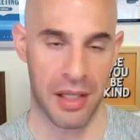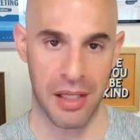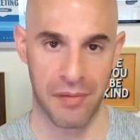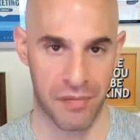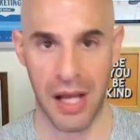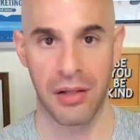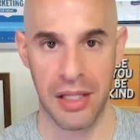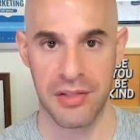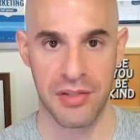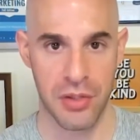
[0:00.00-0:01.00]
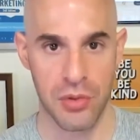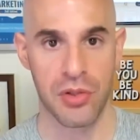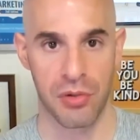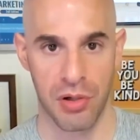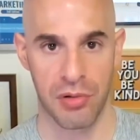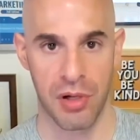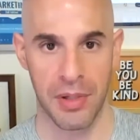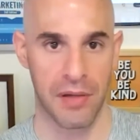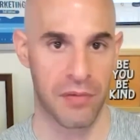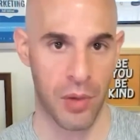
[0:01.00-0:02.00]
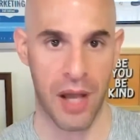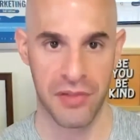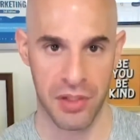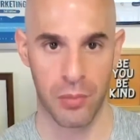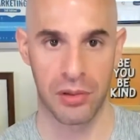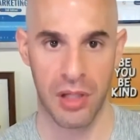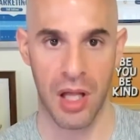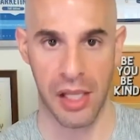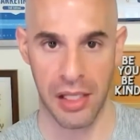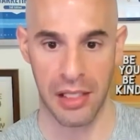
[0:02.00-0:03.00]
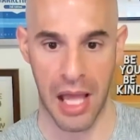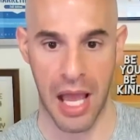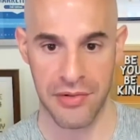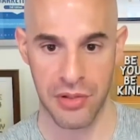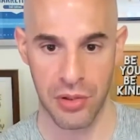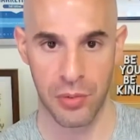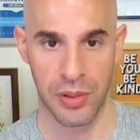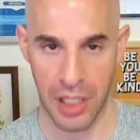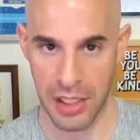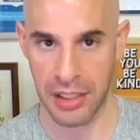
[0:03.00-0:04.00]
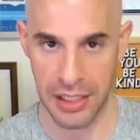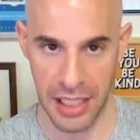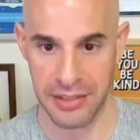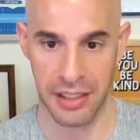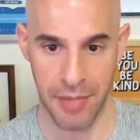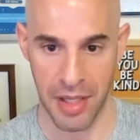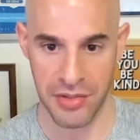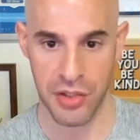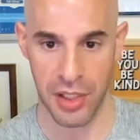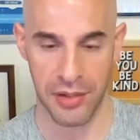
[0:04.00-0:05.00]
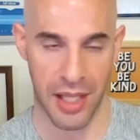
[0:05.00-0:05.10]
it violates the user agreement if you have someone logging in as you and kind of connecting and messaging.